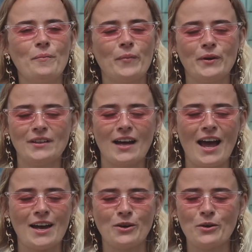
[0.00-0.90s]
But
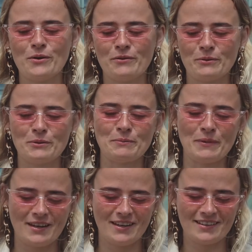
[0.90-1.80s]
I don't know if it will
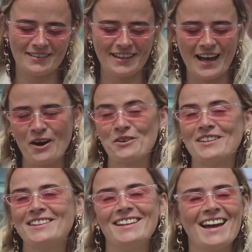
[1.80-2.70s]
be out
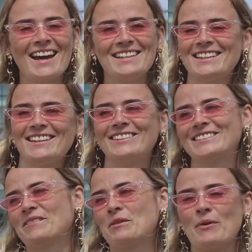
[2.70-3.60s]
in 18 or
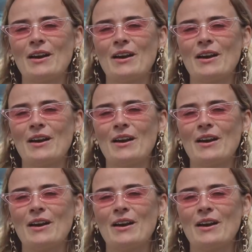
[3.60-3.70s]
something.